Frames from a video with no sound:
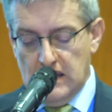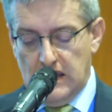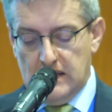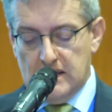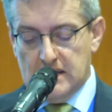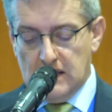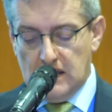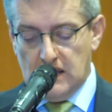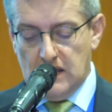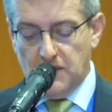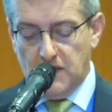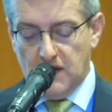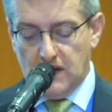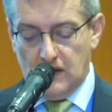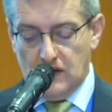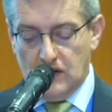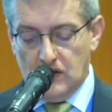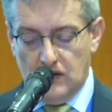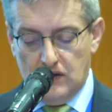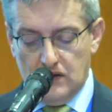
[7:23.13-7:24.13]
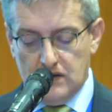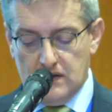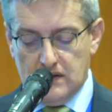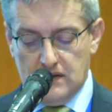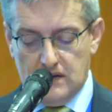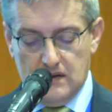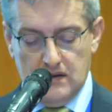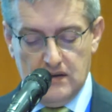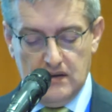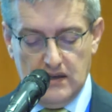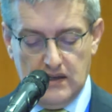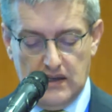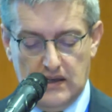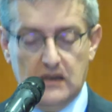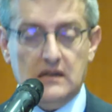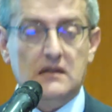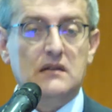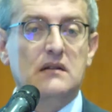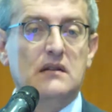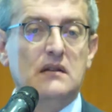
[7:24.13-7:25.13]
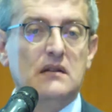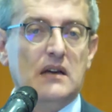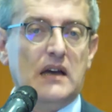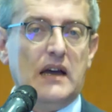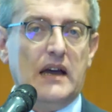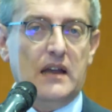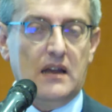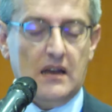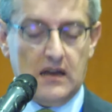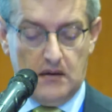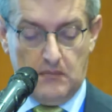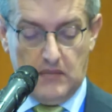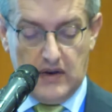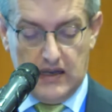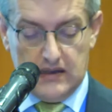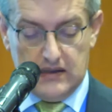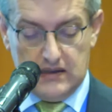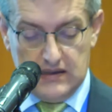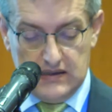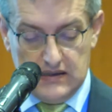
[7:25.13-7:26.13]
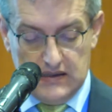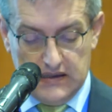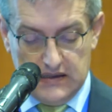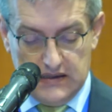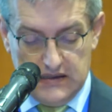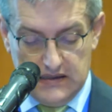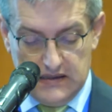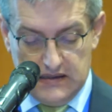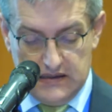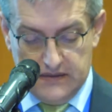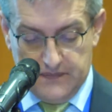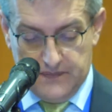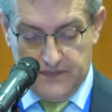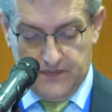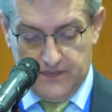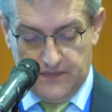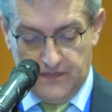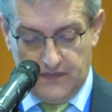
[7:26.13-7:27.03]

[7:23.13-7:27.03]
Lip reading: and significant costs in high-income countries like this.